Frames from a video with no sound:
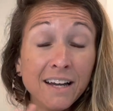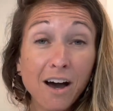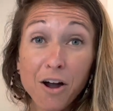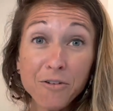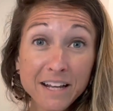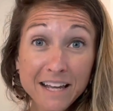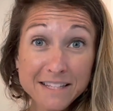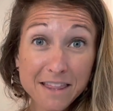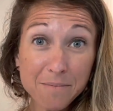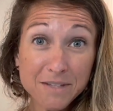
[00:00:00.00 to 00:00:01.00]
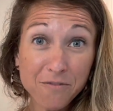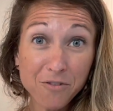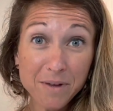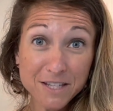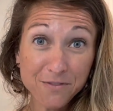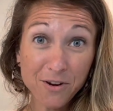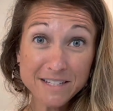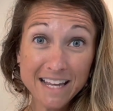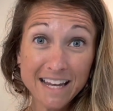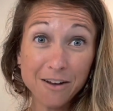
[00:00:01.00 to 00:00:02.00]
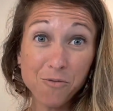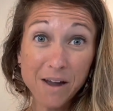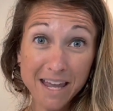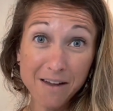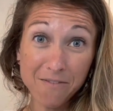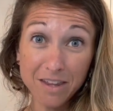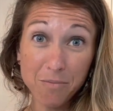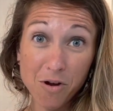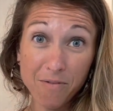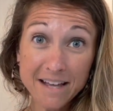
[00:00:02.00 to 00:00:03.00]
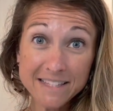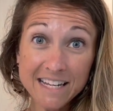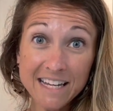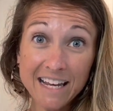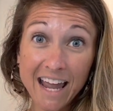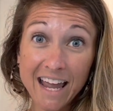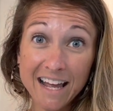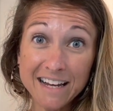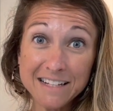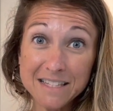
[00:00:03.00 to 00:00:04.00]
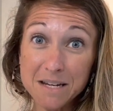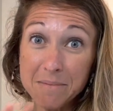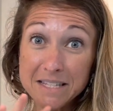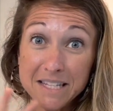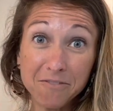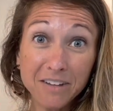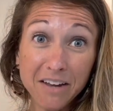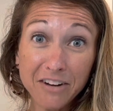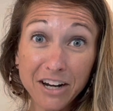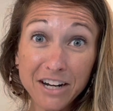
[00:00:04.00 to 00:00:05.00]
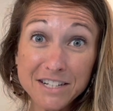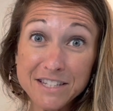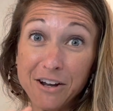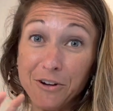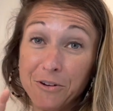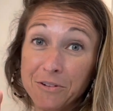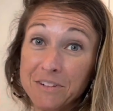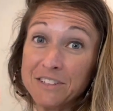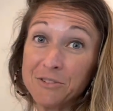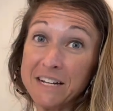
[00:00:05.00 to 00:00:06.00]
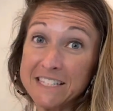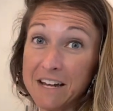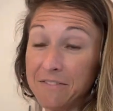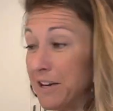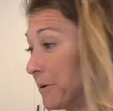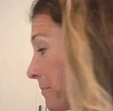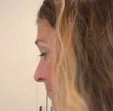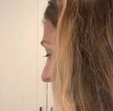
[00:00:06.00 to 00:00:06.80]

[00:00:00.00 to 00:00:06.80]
already has a thumbs up for me as far as like waking up feeling more rested, and it's an amazing flavor. So great stuff here.